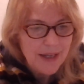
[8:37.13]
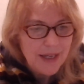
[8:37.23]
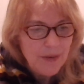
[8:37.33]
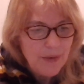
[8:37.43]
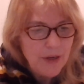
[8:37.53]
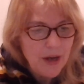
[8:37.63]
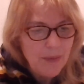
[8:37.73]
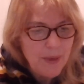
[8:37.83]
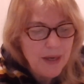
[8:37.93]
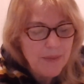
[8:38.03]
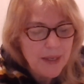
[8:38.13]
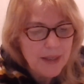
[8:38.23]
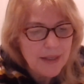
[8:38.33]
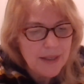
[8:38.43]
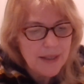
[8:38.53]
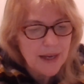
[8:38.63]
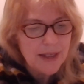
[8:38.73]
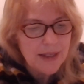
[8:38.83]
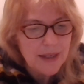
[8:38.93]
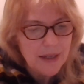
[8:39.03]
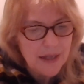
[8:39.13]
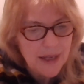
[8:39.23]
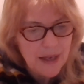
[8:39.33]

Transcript: It would not be amiss, Nastasya,